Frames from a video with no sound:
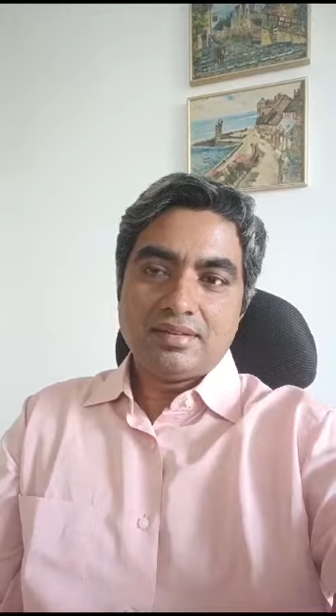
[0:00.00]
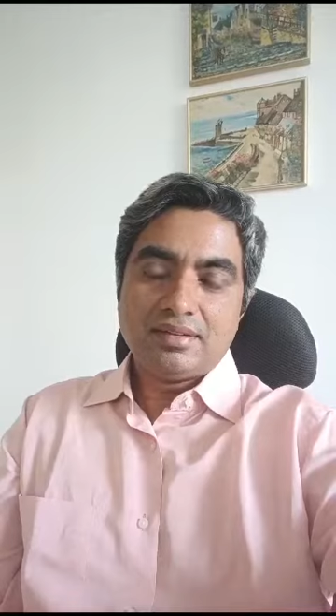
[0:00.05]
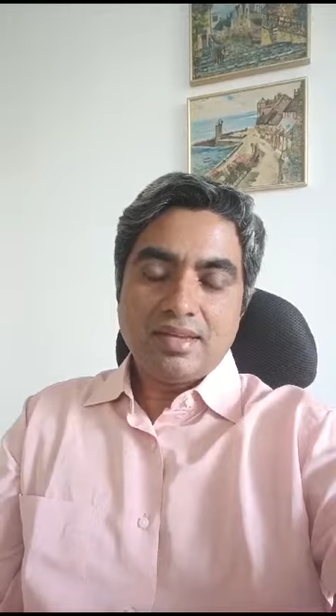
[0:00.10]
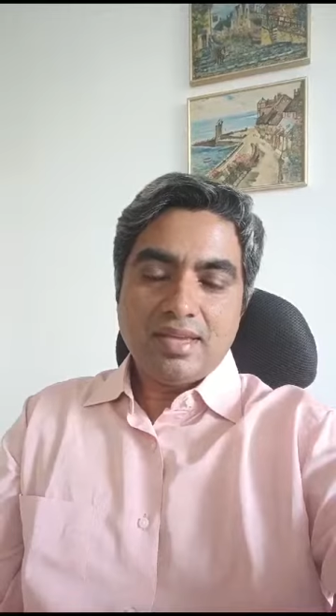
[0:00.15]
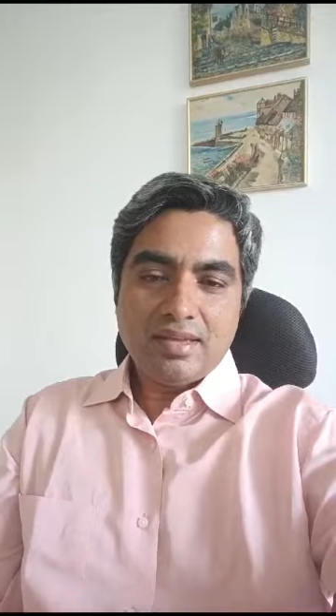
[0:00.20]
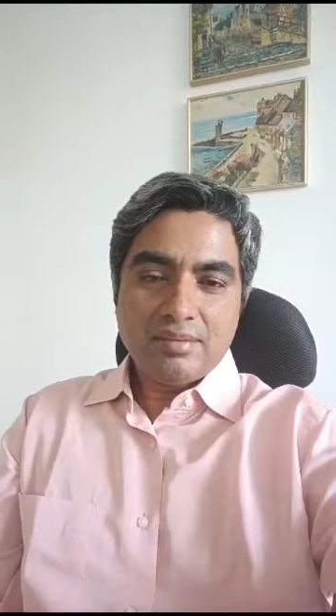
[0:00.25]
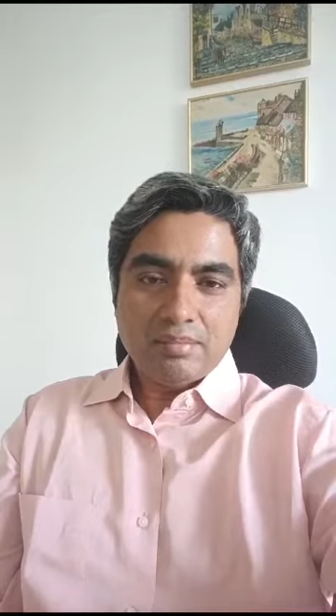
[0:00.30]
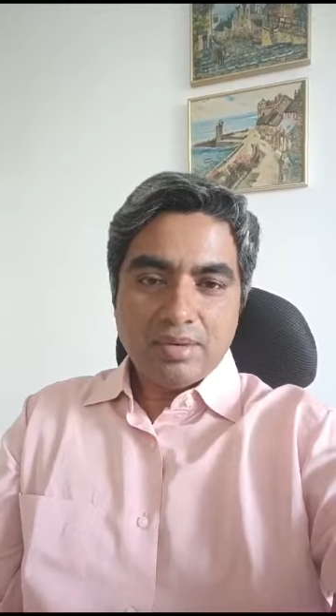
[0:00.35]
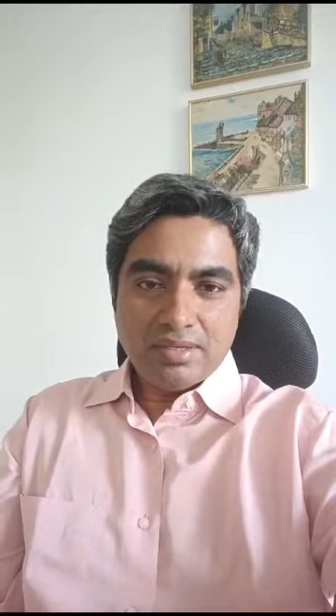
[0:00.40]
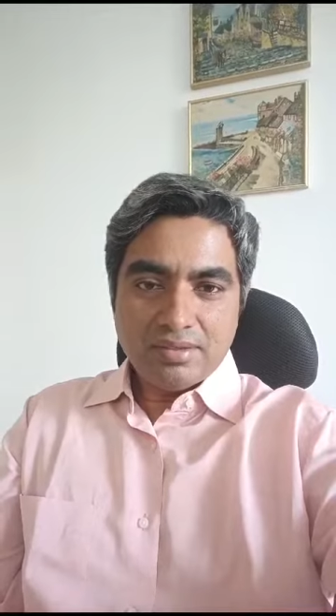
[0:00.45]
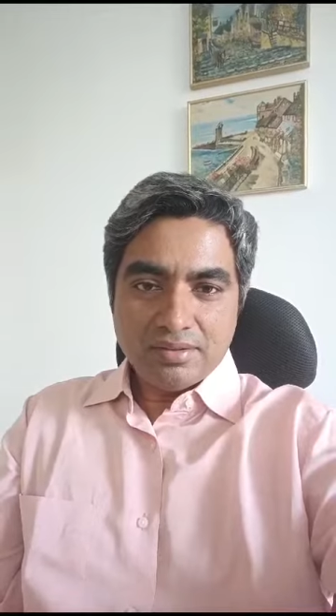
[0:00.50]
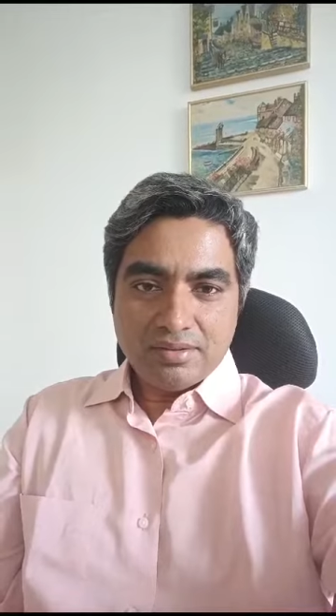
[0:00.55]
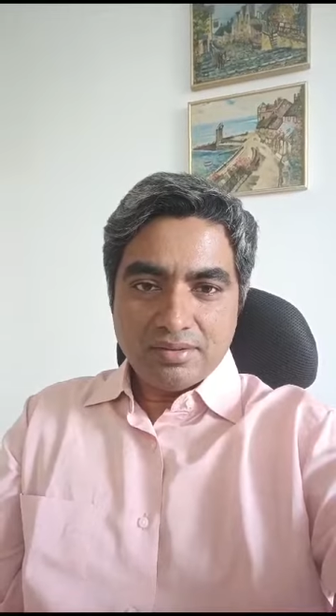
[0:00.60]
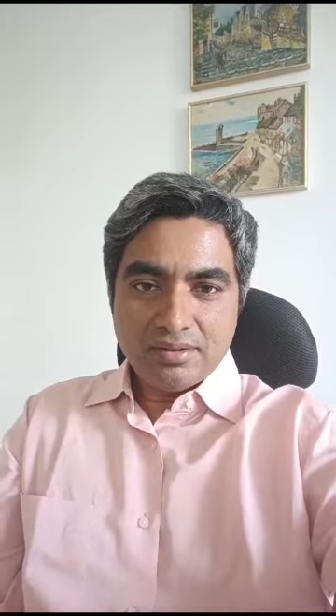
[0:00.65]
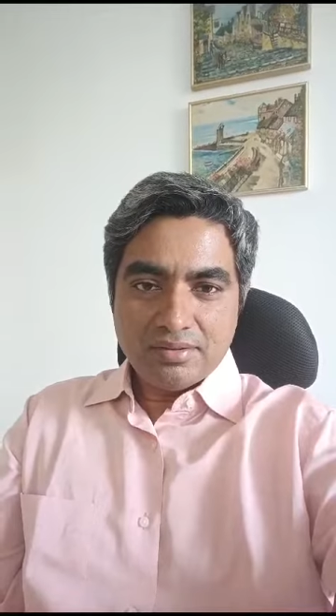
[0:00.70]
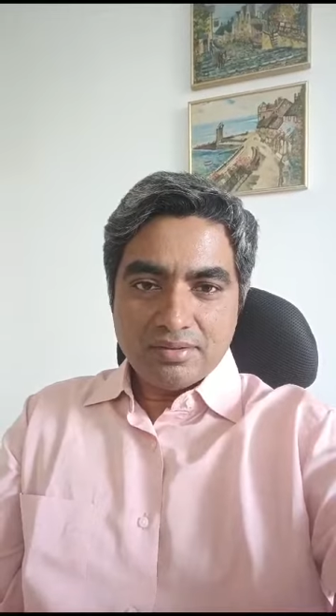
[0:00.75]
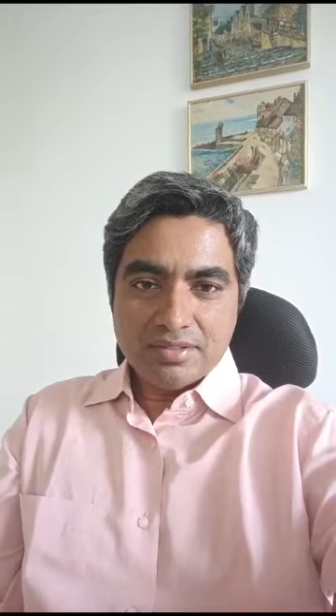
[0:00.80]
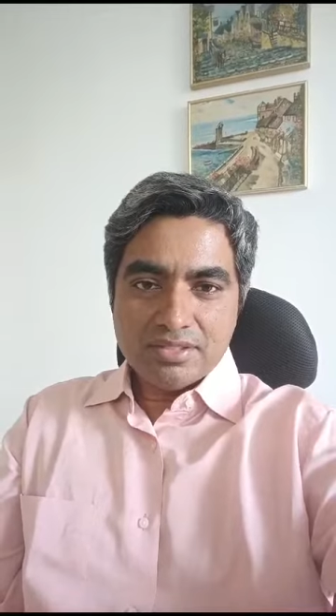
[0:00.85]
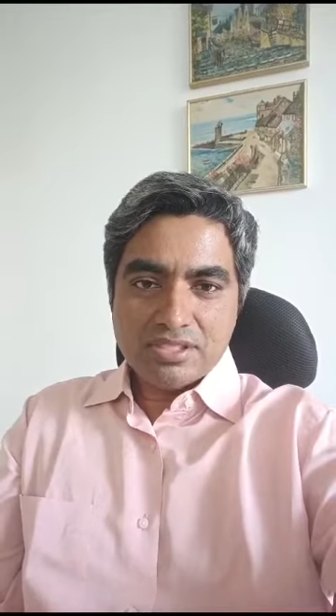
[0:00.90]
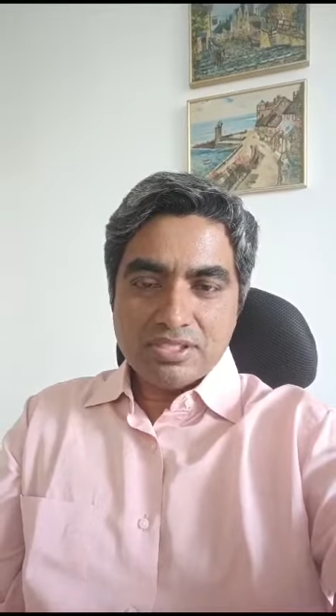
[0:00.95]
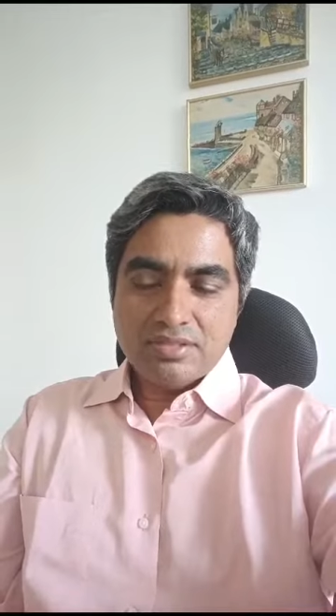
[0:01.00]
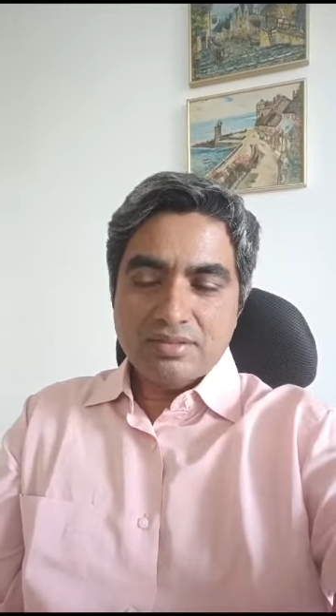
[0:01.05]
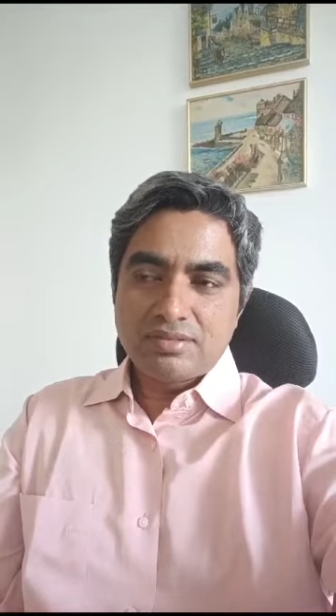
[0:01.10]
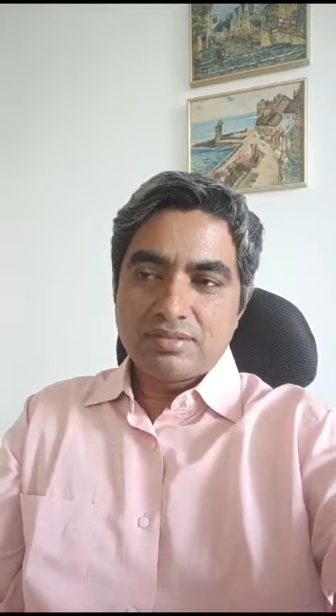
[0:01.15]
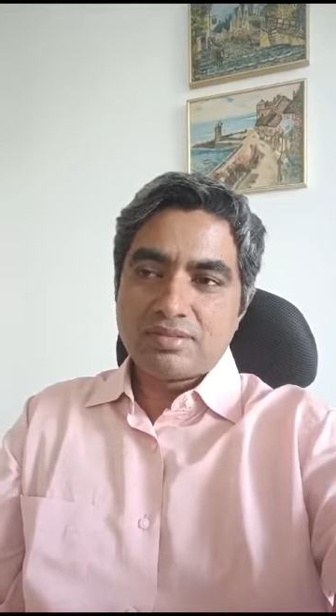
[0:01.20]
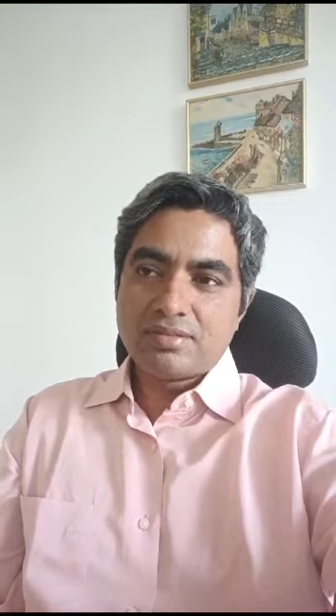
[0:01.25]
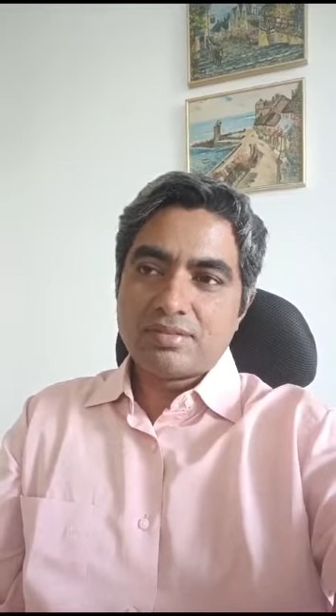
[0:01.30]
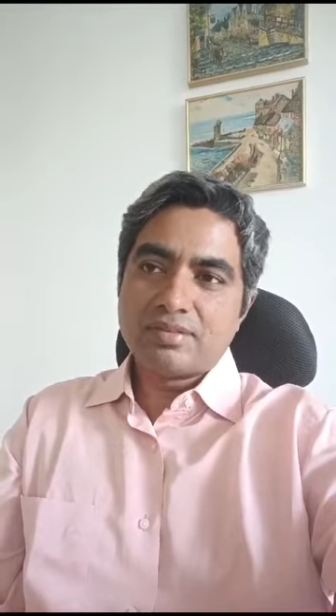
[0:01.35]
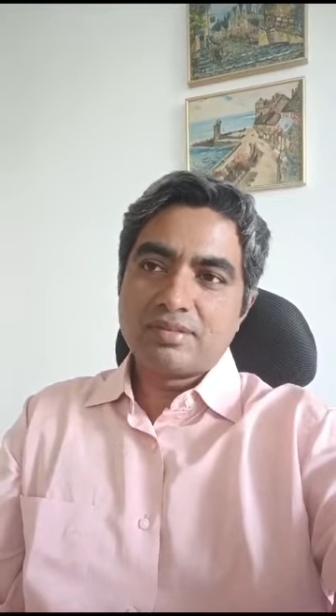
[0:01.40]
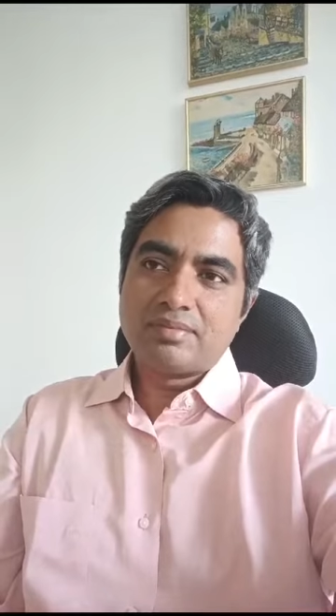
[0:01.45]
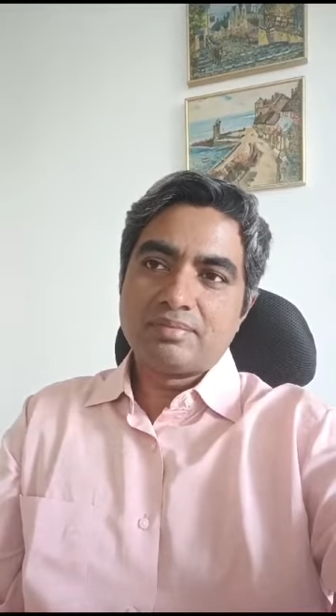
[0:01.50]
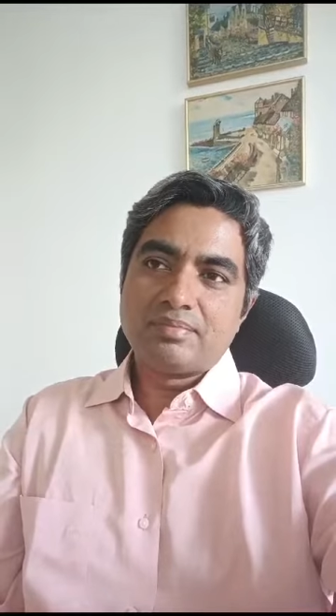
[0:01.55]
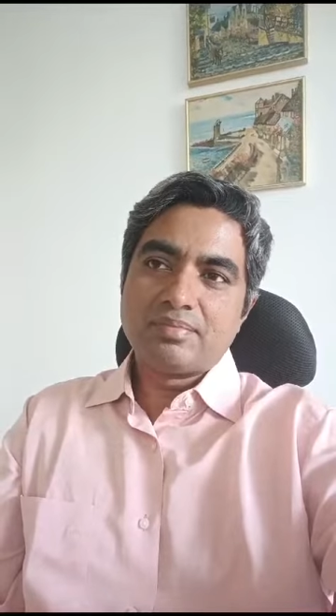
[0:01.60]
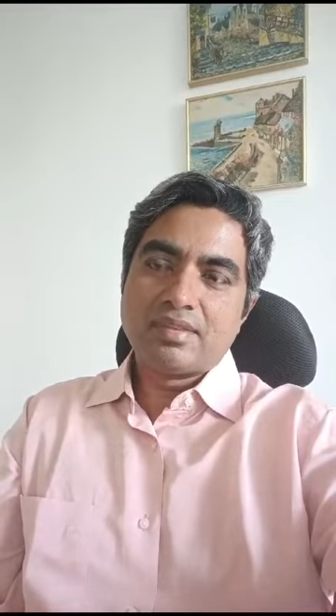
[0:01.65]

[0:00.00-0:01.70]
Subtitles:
take better decisions.